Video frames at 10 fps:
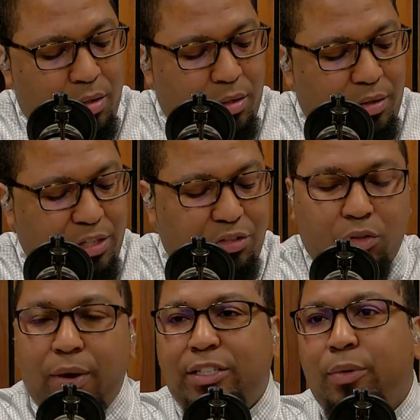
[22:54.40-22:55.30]
This is the
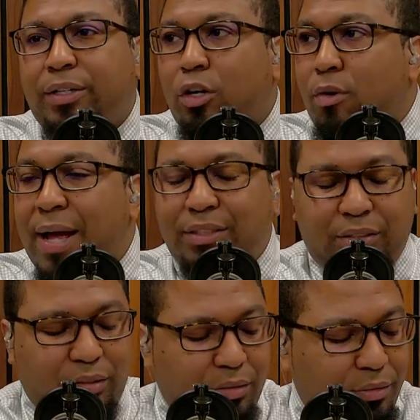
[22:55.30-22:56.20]
resurrected
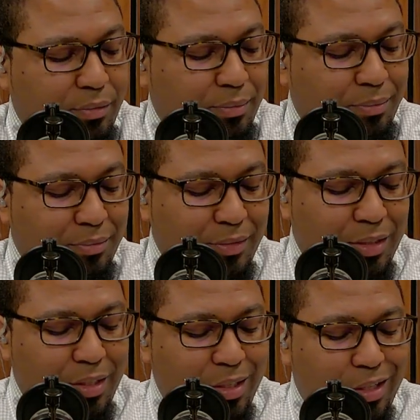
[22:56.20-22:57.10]
Christ
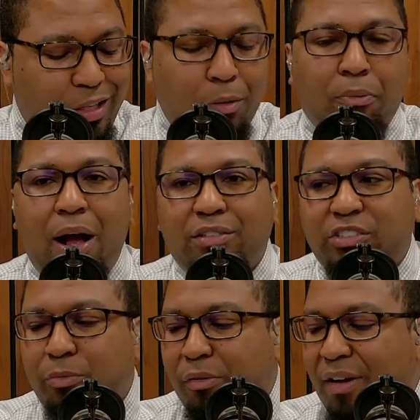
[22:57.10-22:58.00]
in the process
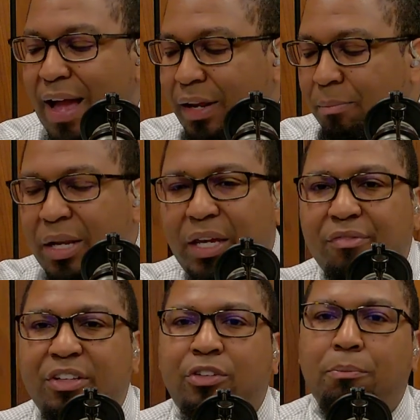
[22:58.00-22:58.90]
of providing many
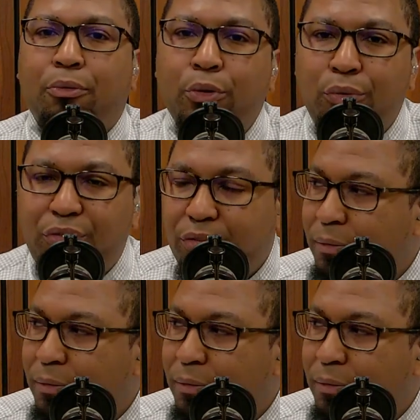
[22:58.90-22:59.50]
convincing proofs